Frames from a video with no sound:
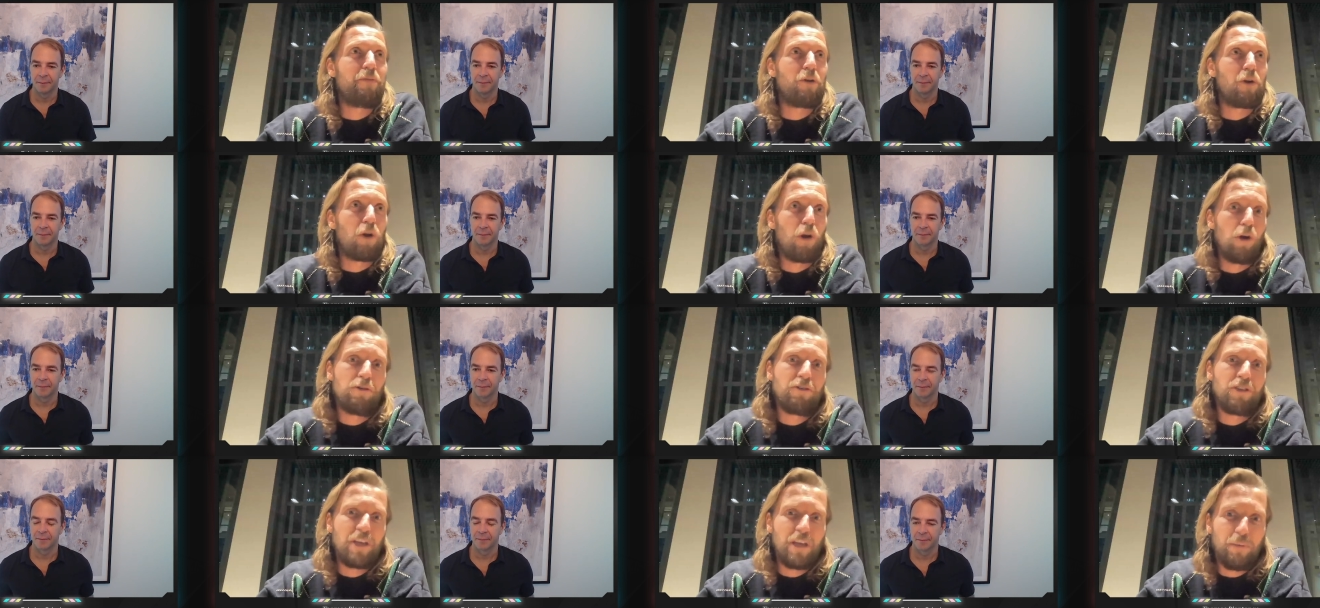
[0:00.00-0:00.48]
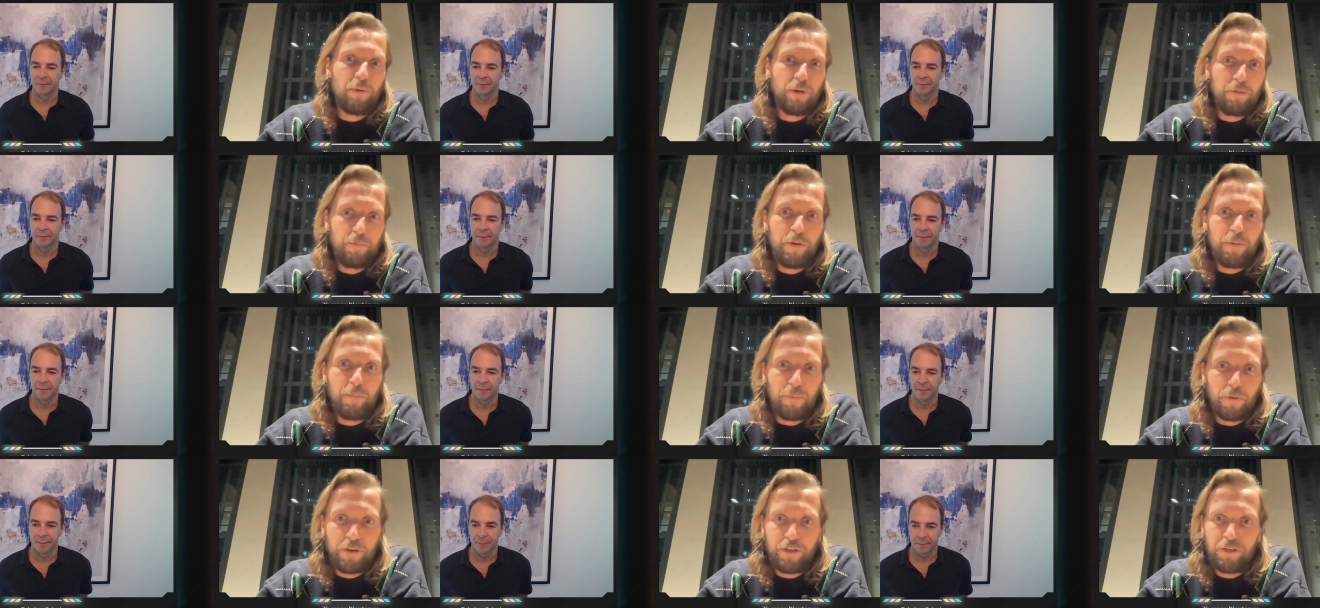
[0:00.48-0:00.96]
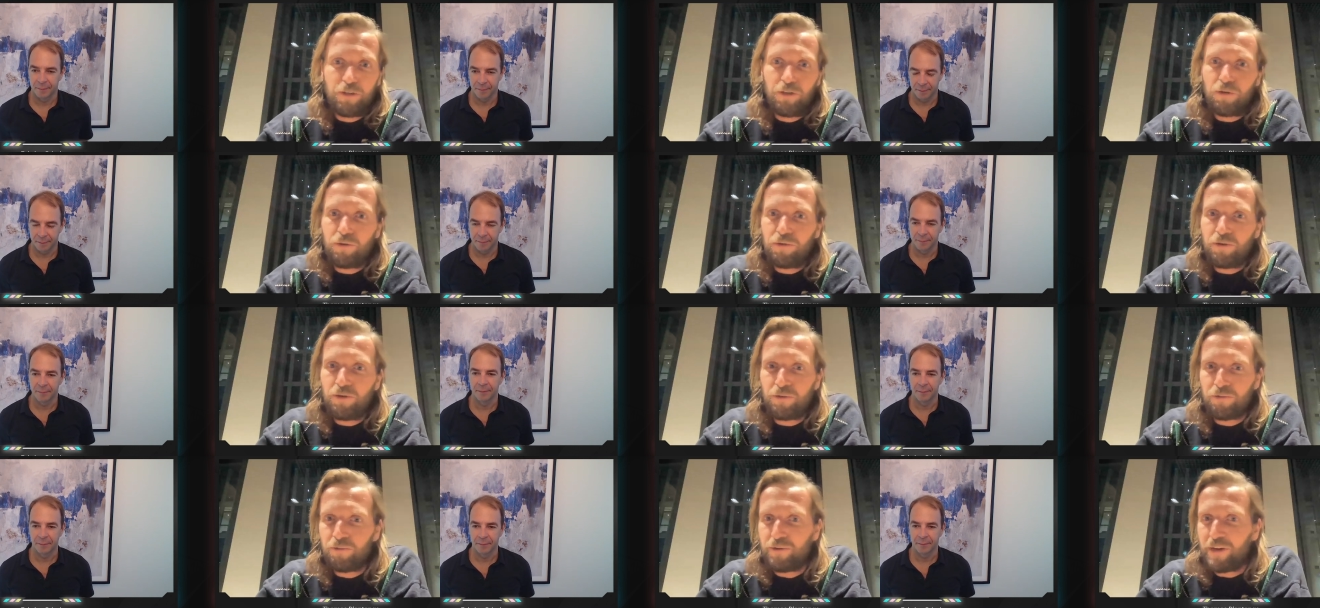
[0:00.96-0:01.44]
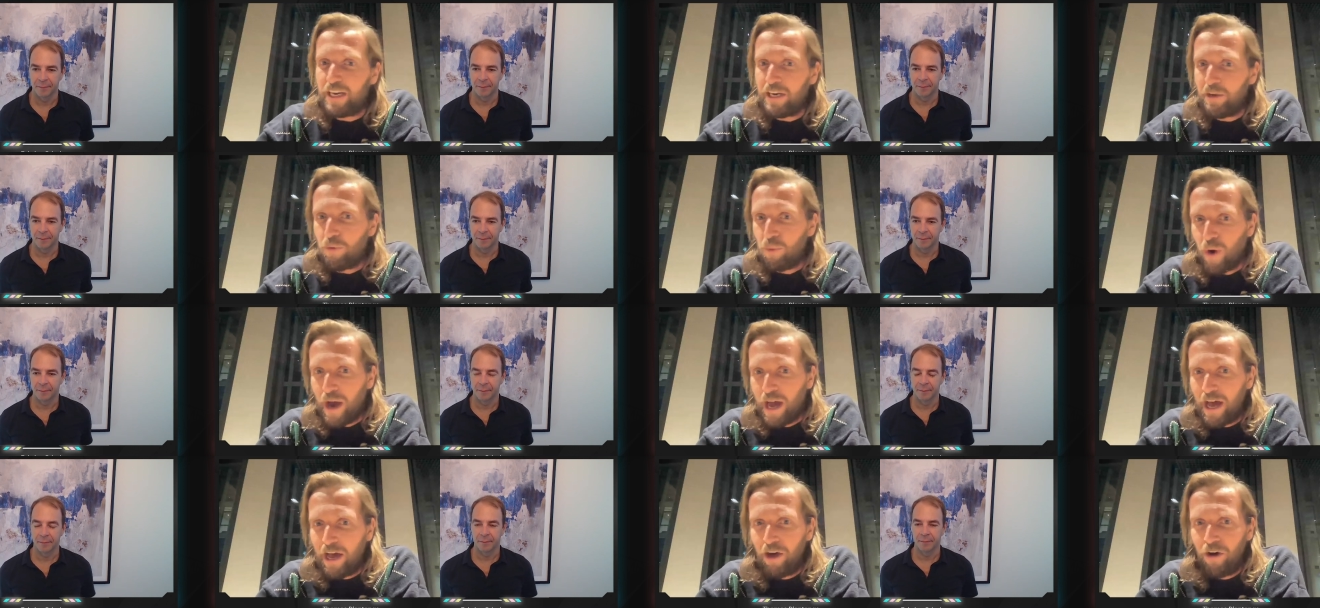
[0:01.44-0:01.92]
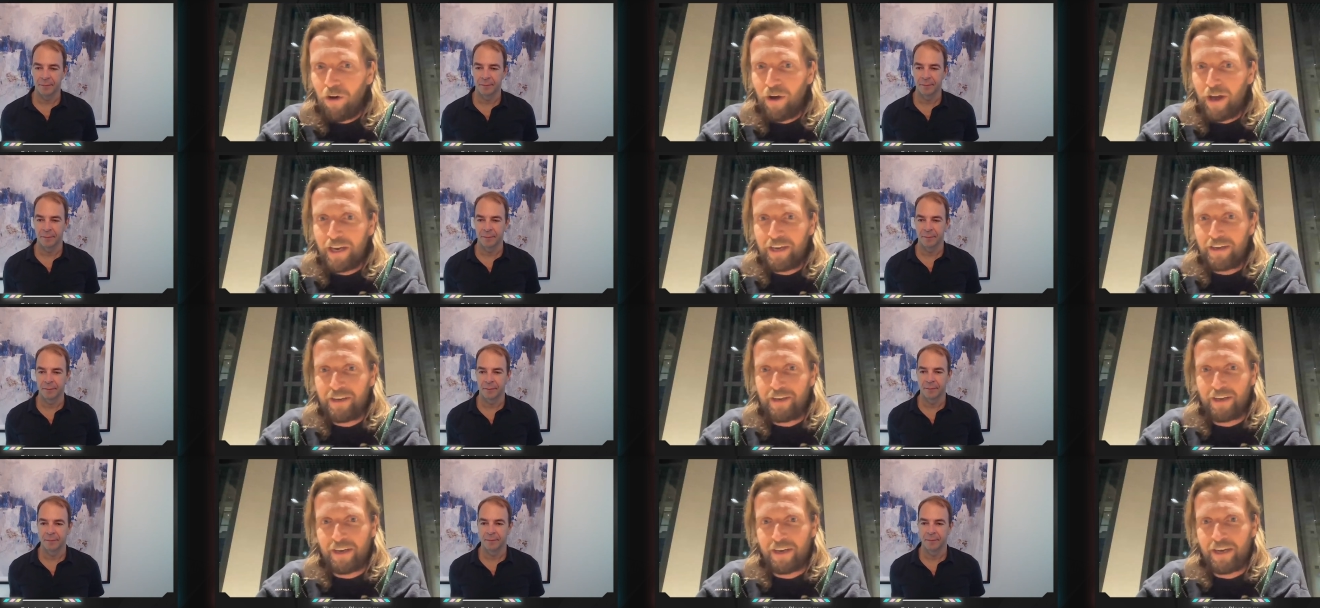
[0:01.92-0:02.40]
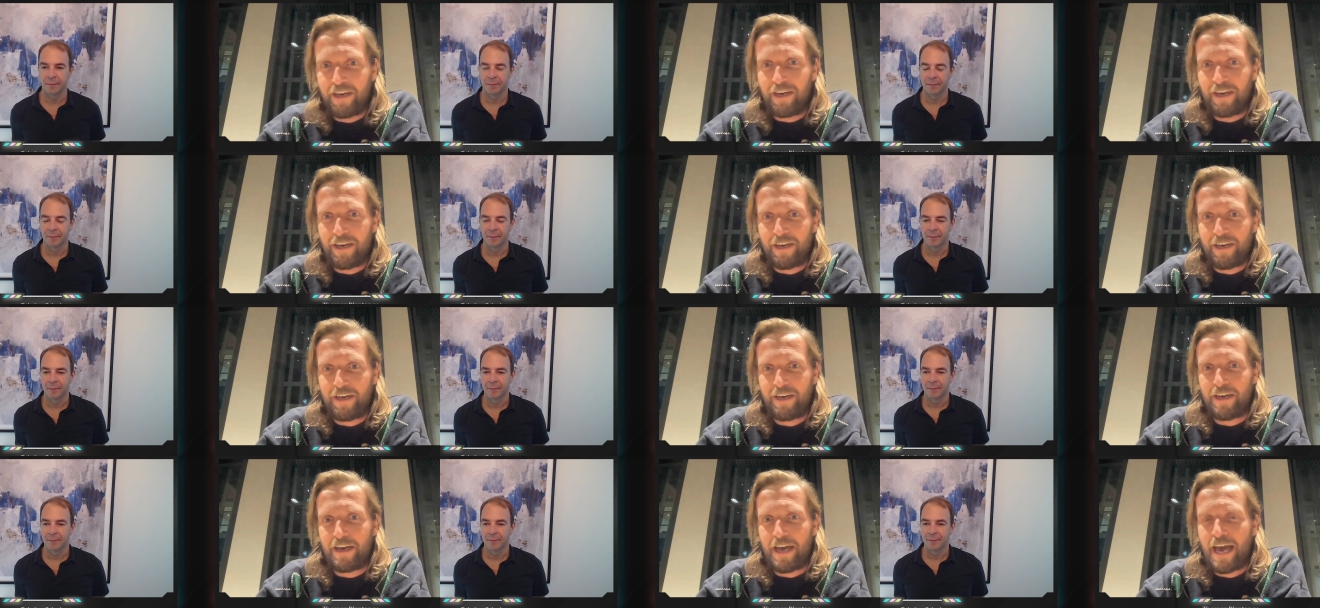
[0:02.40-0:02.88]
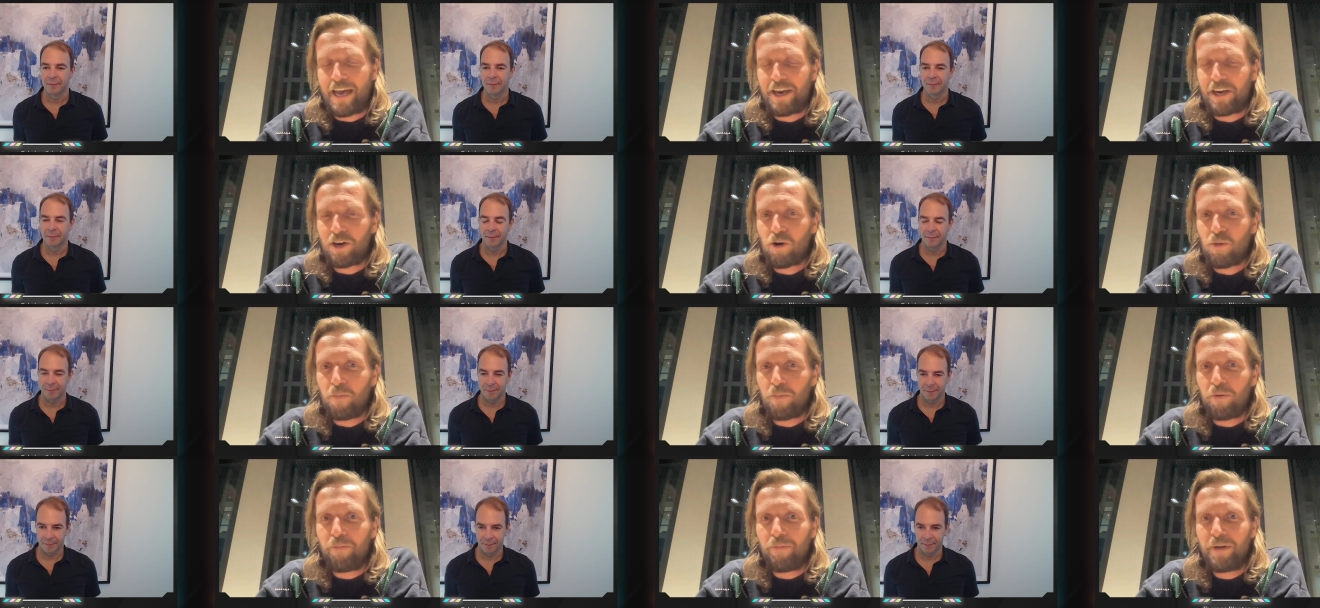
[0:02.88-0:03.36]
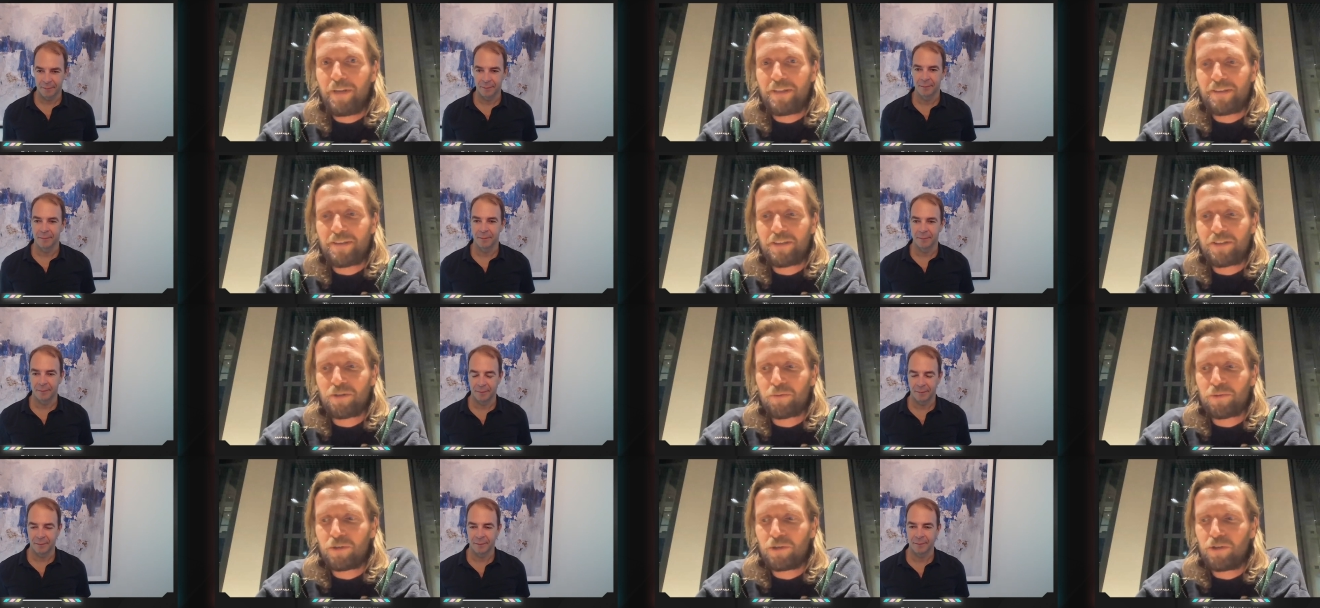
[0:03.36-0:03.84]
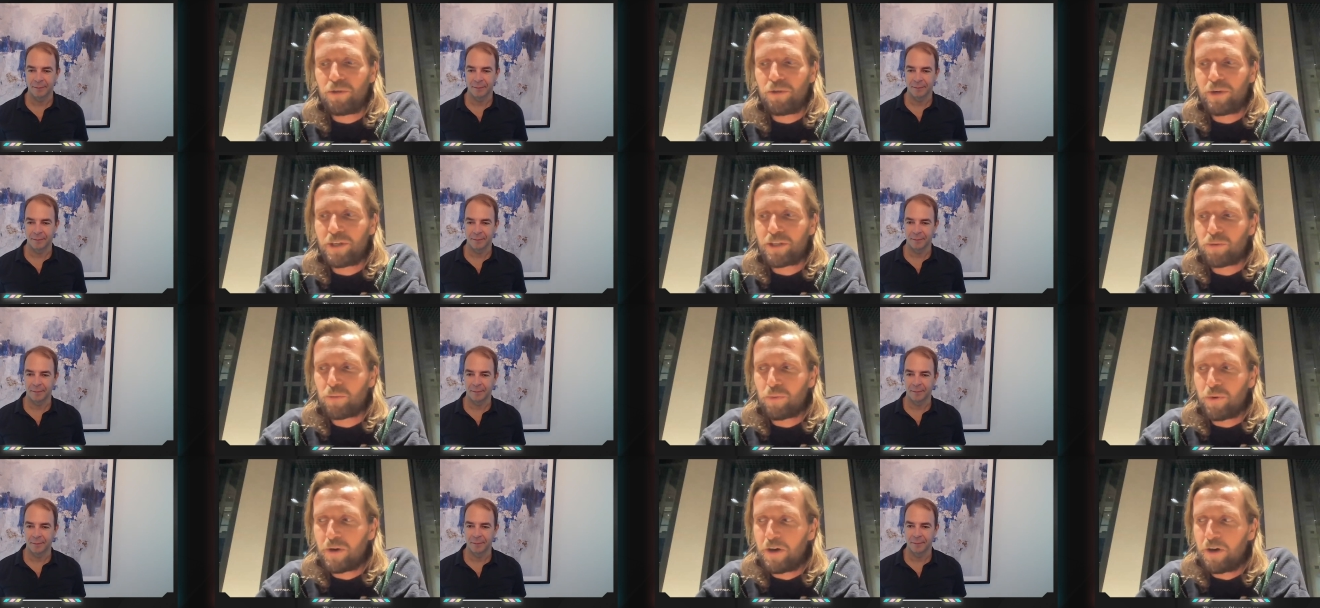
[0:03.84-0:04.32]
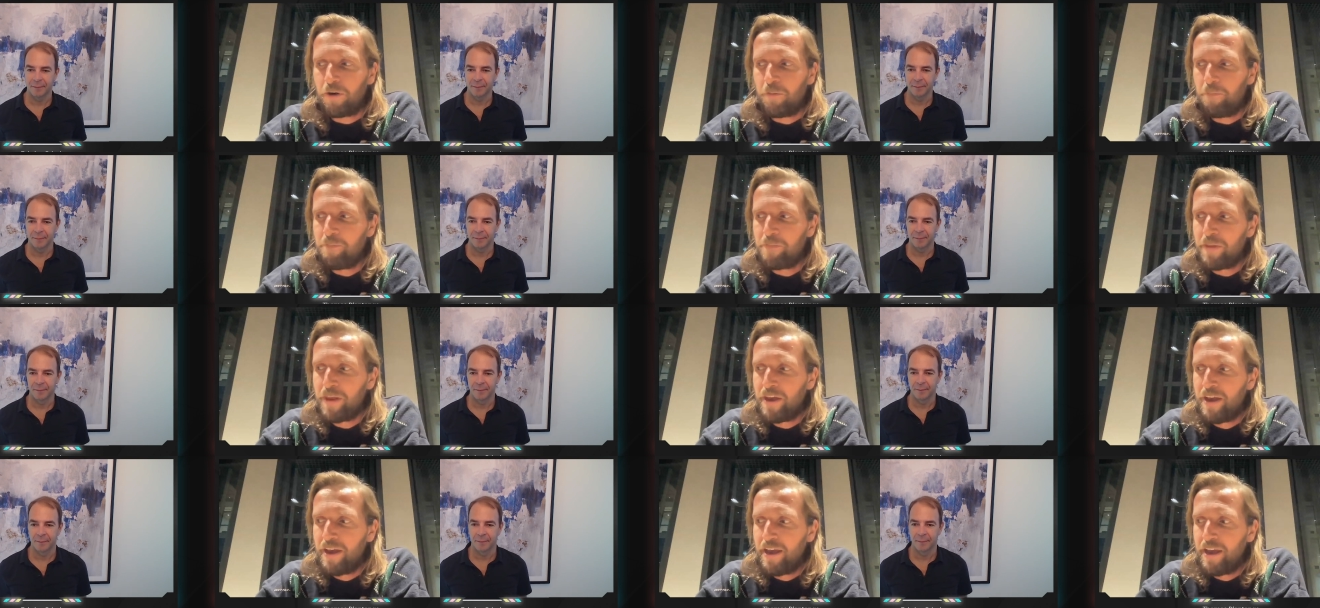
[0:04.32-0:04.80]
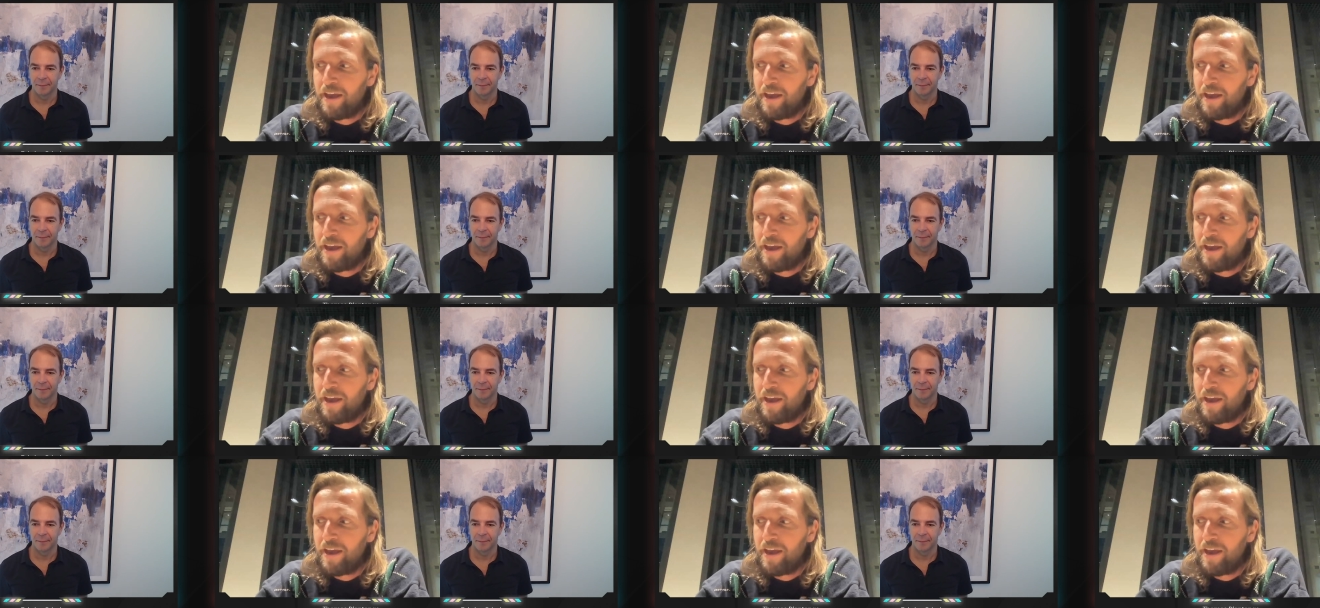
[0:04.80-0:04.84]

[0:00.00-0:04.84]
Speaker 1: closely with people that you knew really well and uh, had a couple meetings with you as well.